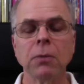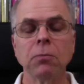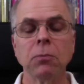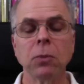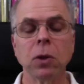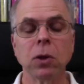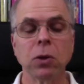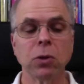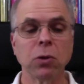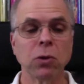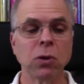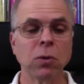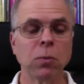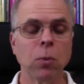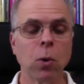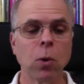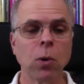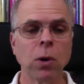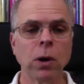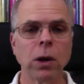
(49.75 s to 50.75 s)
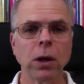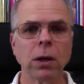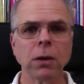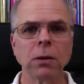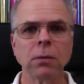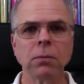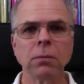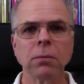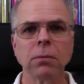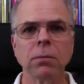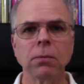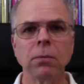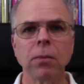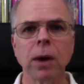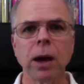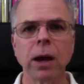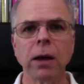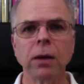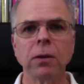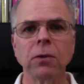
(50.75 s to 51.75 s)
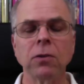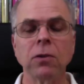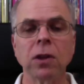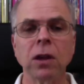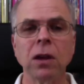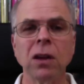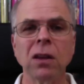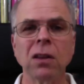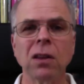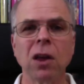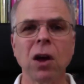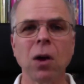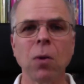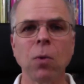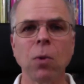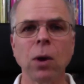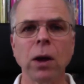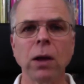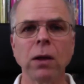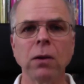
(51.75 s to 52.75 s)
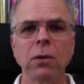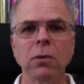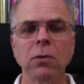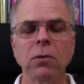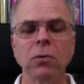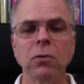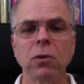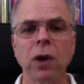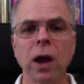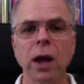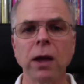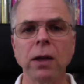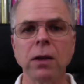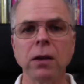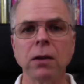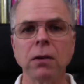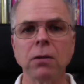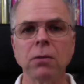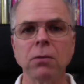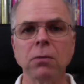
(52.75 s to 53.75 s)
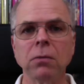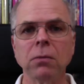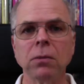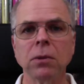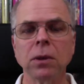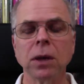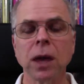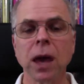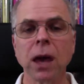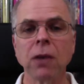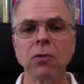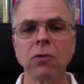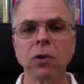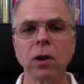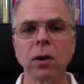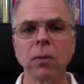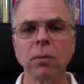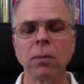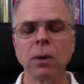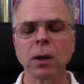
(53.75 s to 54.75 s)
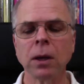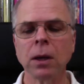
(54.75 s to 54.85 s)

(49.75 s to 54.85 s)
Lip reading: The third morning, my son-in-law went and tried to catch him,